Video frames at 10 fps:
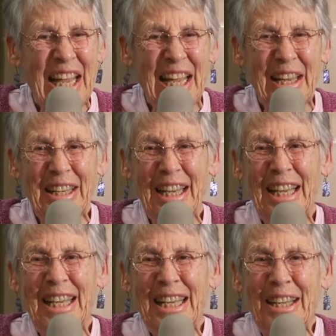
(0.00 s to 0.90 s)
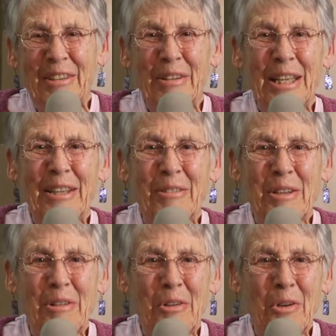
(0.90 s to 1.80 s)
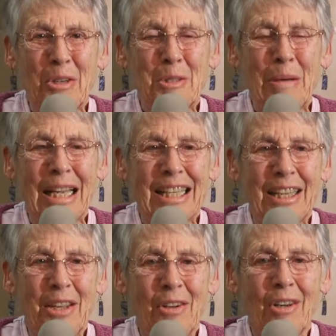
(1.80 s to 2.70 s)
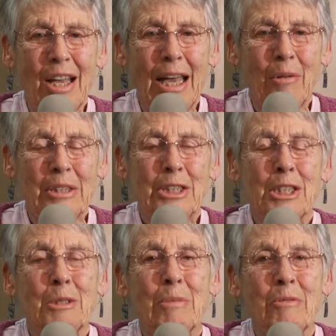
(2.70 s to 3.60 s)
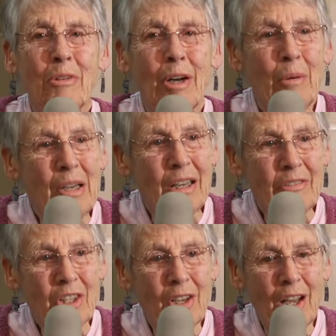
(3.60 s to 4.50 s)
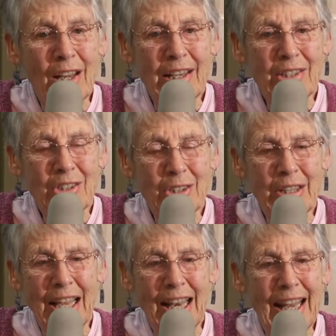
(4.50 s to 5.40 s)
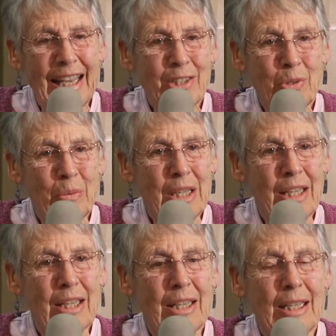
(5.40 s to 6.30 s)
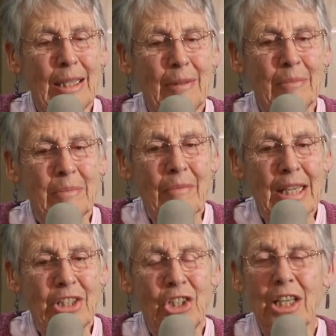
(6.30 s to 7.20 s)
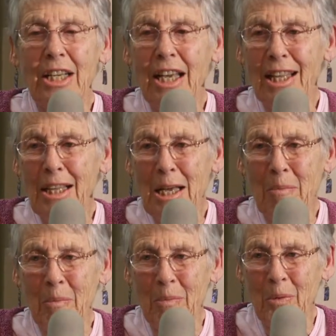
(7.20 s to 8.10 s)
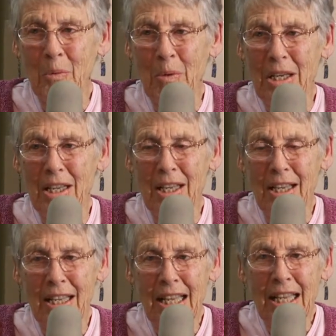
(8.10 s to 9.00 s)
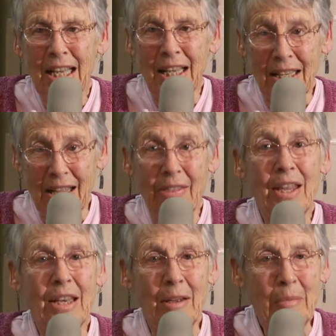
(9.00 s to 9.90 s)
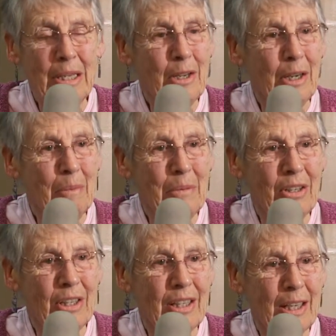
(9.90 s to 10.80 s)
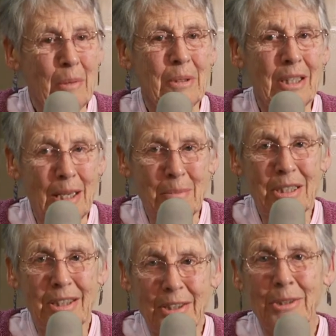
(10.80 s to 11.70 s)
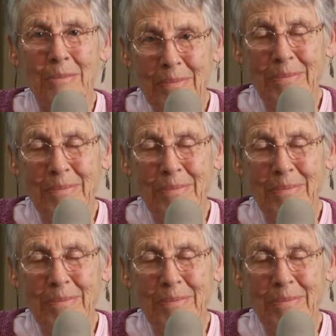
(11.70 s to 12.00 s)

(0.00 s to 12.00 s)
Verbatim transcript: and we, we rode horseback together a lot. Well, just before I went off to college that last week, um, she and I climbed Whitney. And then I've been there up there a couple times since.